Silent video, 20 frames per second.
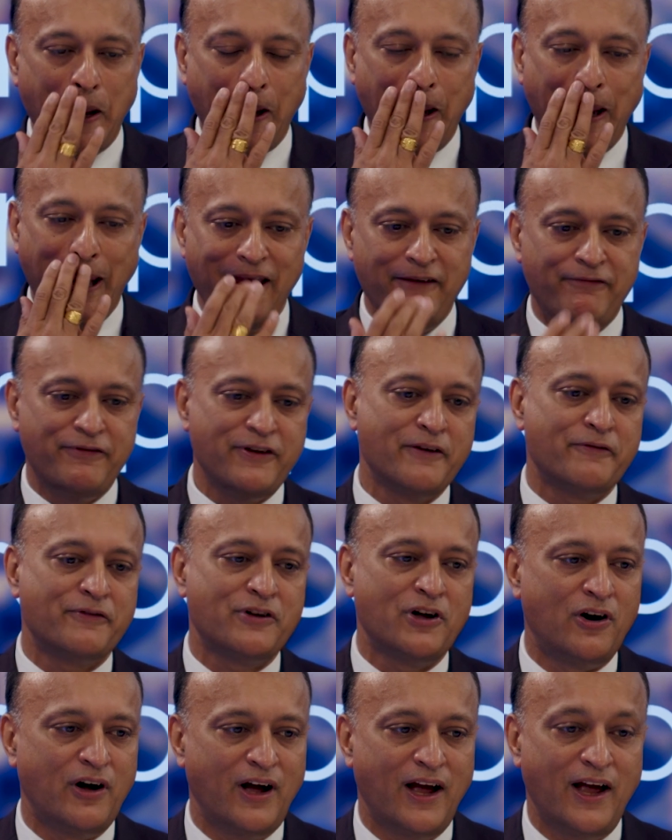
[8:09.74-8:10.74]
if you've
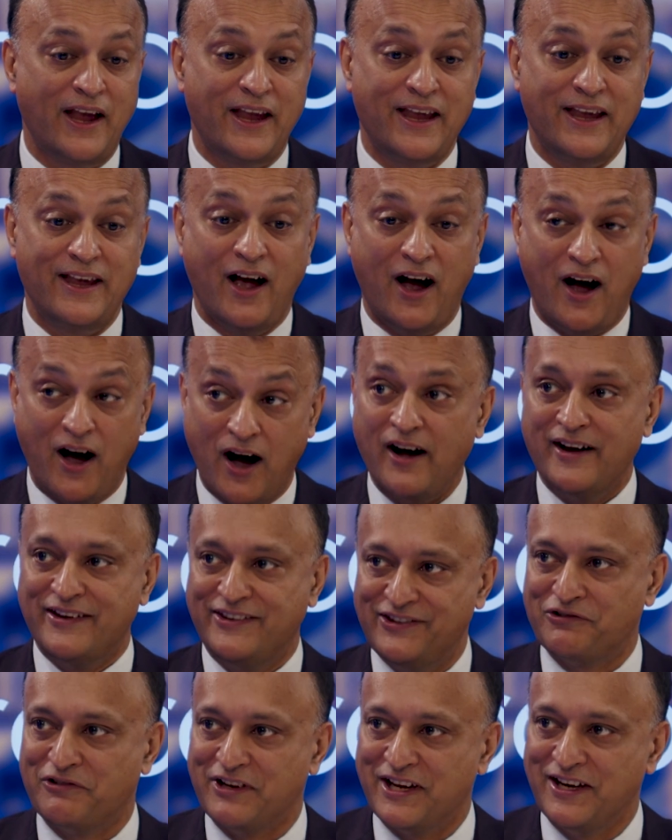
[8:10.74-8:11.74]
got a high
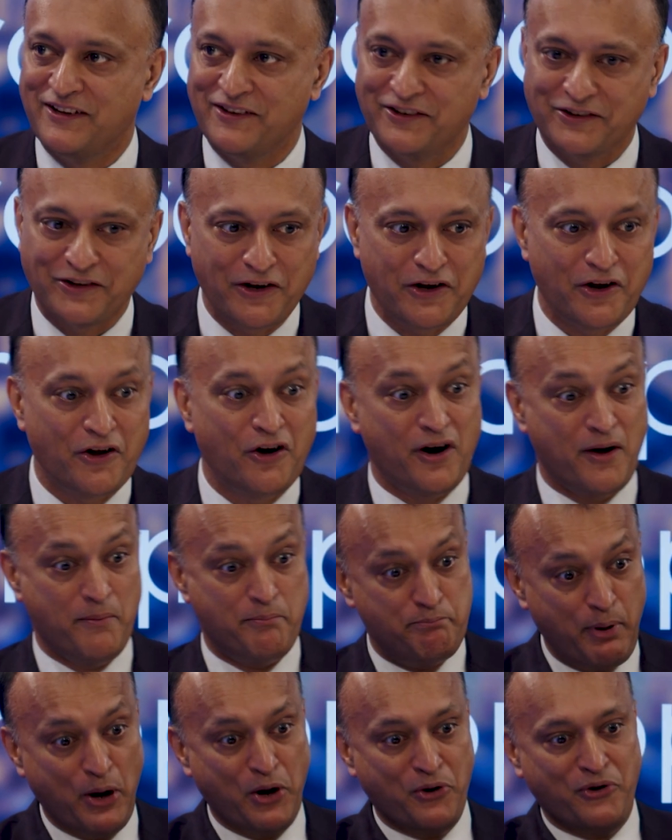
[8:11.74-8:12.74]
street, so you've got a
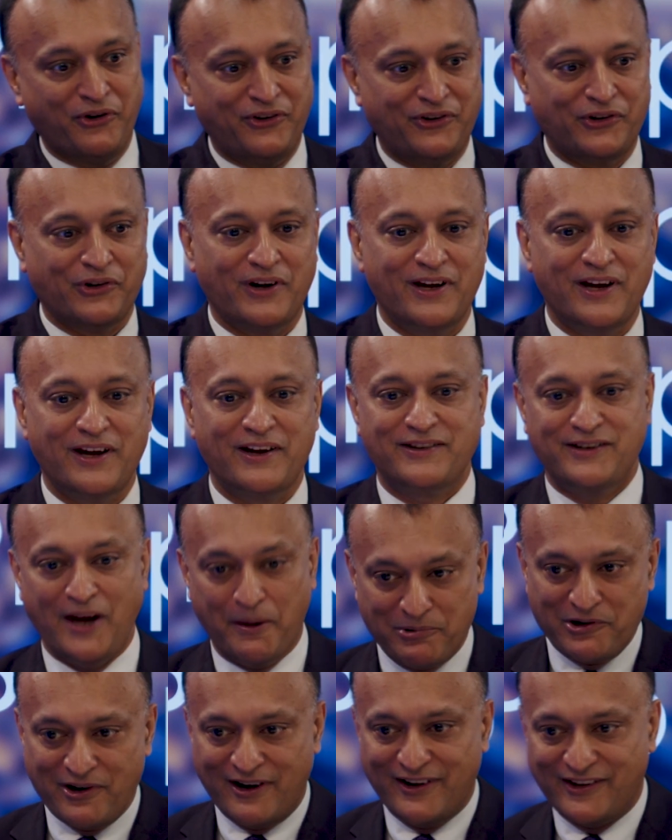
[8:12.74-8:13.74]
Boots and a
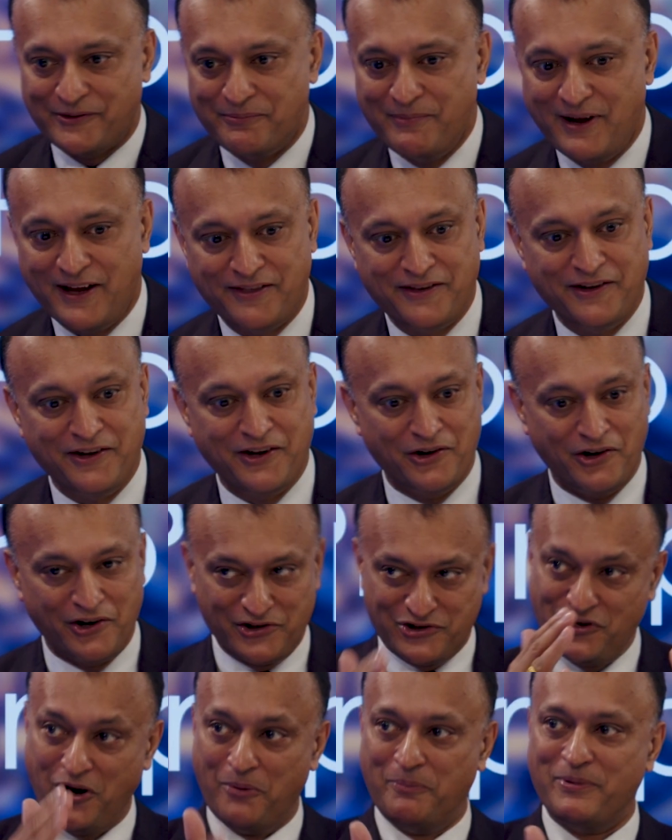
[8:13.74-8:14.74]
W.H. Smith and you've got a
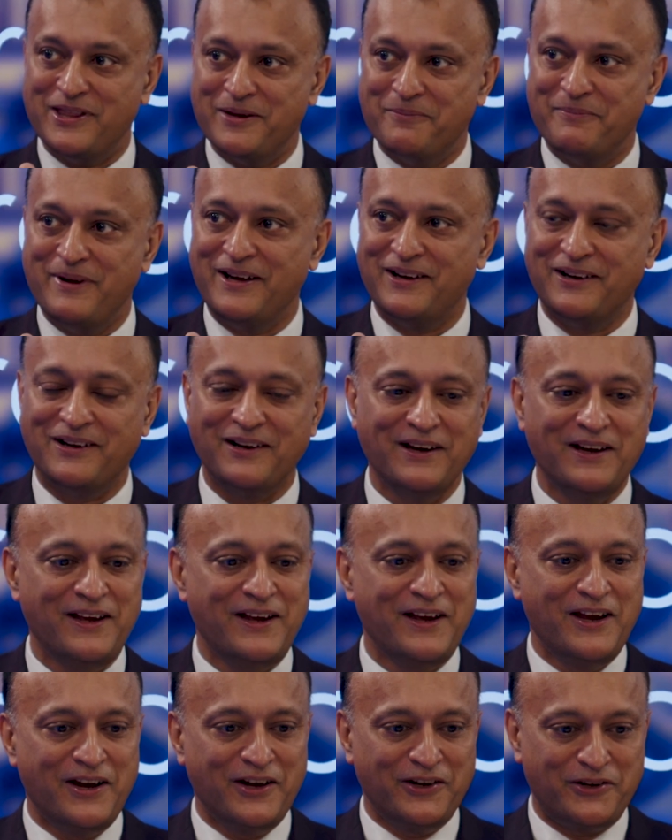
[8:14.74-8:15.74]
shop in the middle,
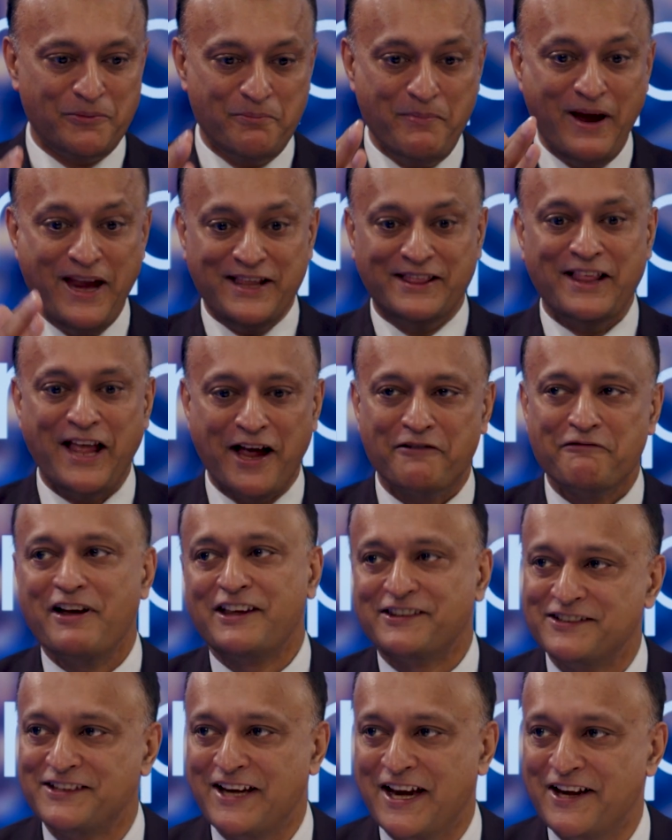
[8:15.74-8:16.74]
to make that
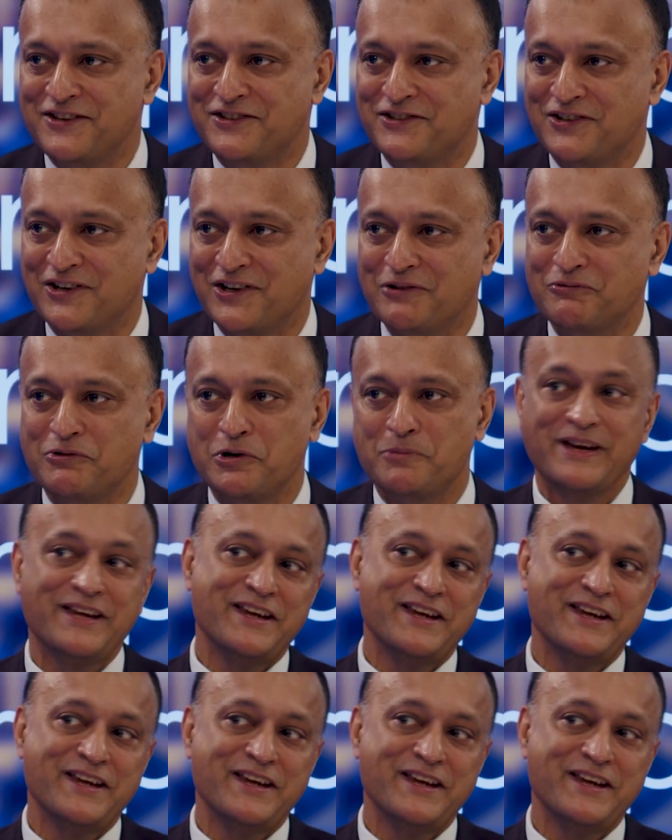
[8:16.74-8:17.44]
residential would be